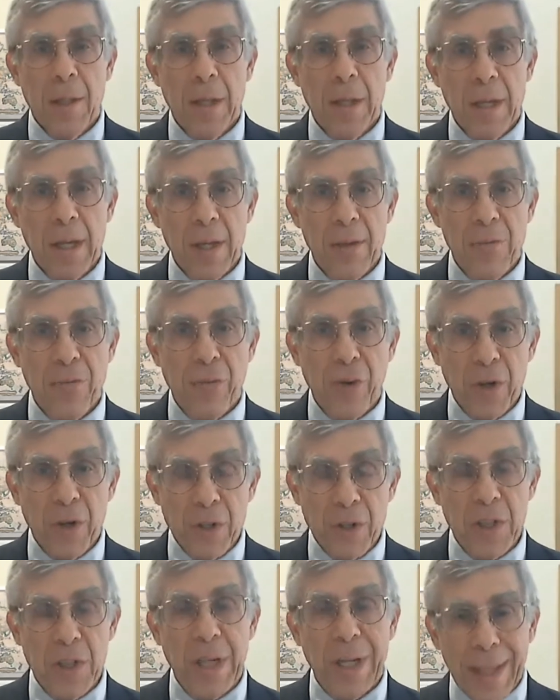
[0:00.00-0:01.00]
the
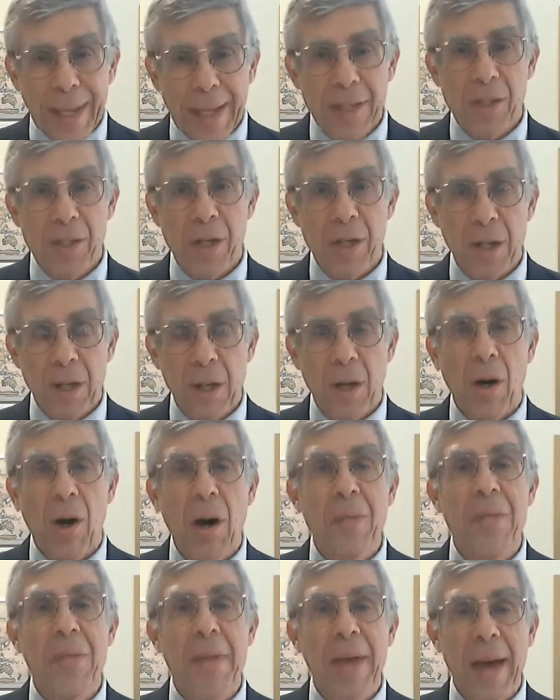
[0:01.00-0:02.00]
first collection
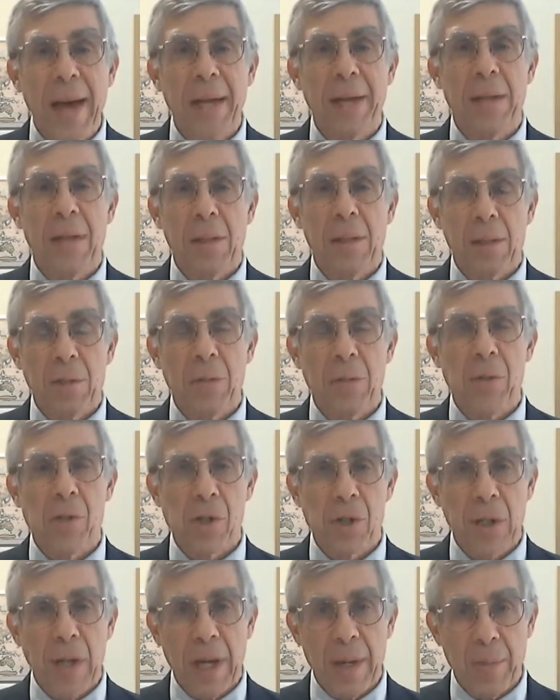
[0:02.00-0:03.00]
on that
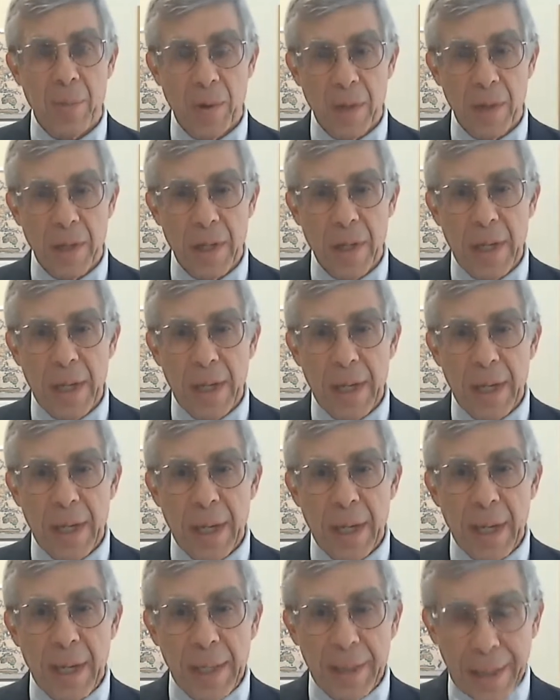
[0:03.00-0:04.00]
LaRouche Library
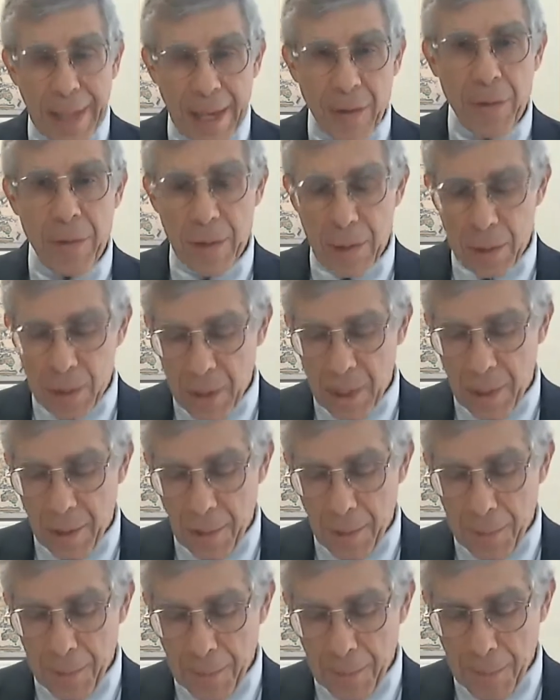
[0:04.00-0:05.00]
later this
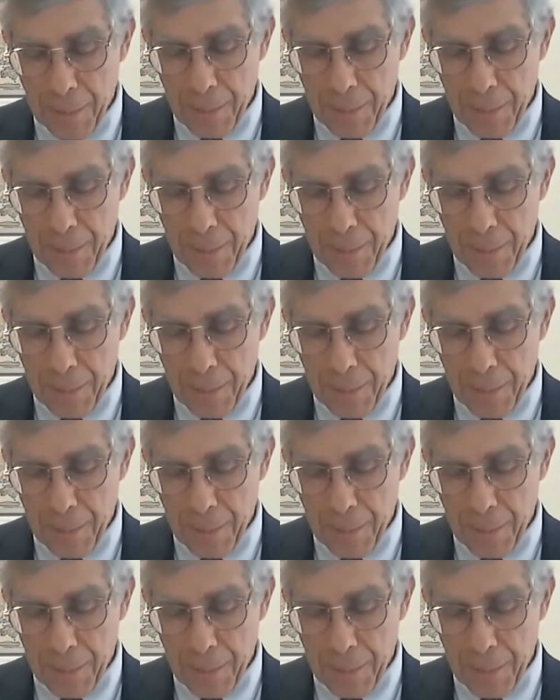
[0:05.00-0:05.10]
year.